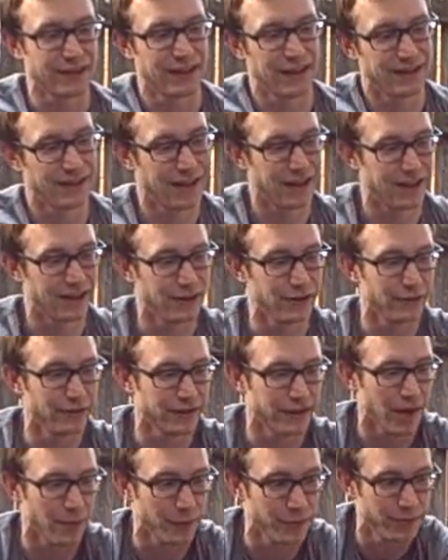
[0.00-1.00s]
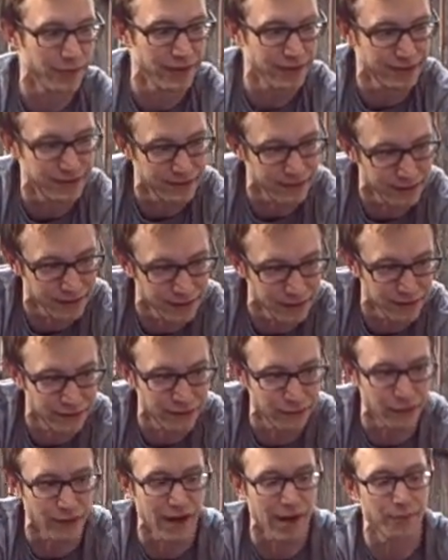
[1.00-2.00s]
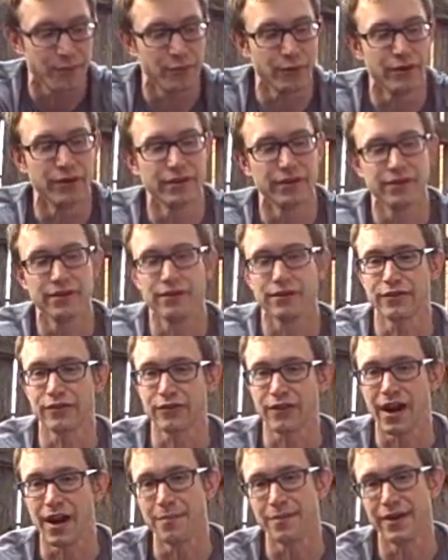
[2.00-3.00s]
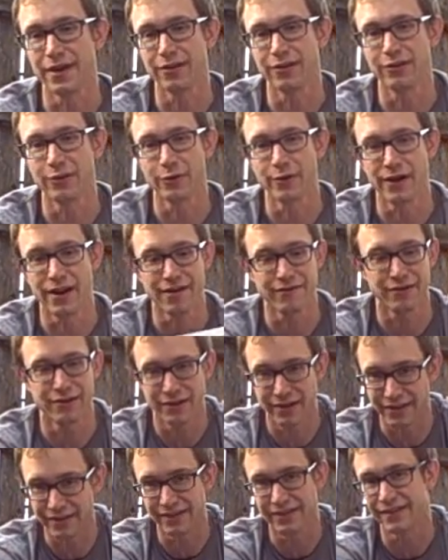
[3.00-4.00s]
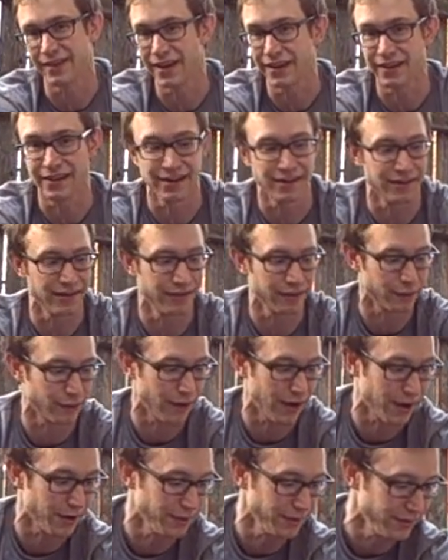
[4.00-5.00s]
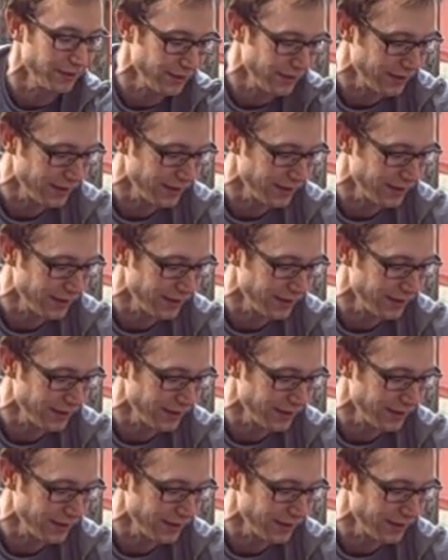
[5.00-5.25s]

and then use a couple pieces of scrap wood or scrap metal or whatever and stake it into the ground.